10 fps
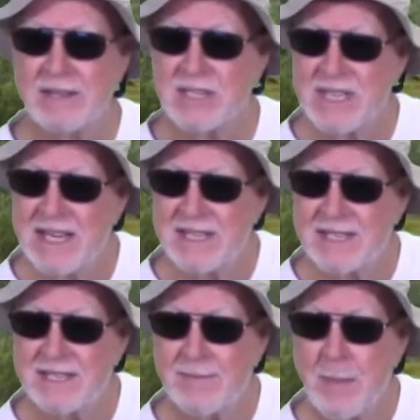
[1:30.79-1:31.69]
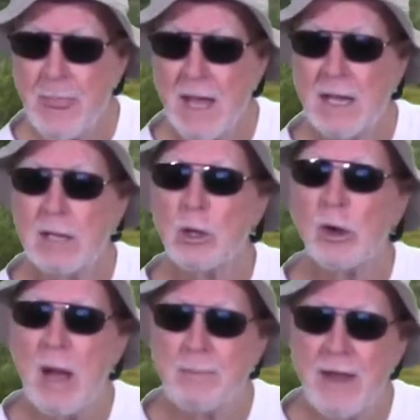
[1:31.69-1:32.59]
sentence.
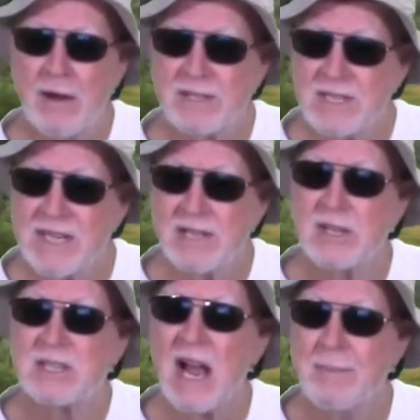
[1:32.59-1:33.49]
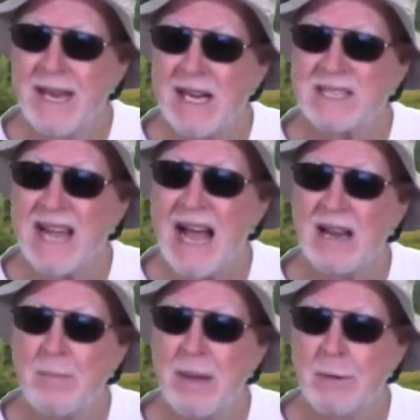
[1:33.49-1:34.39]
Look up there at the sentence, caminas a
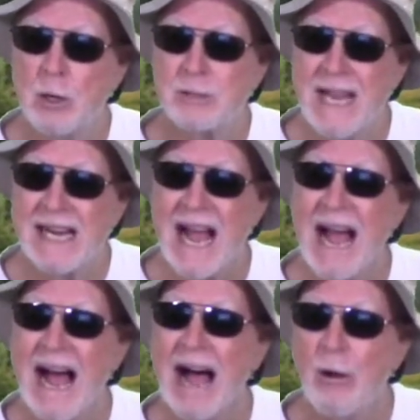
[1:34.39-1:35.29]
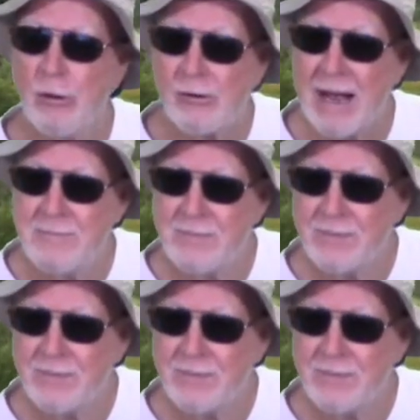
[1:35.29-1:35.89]
la biblioteca ahora,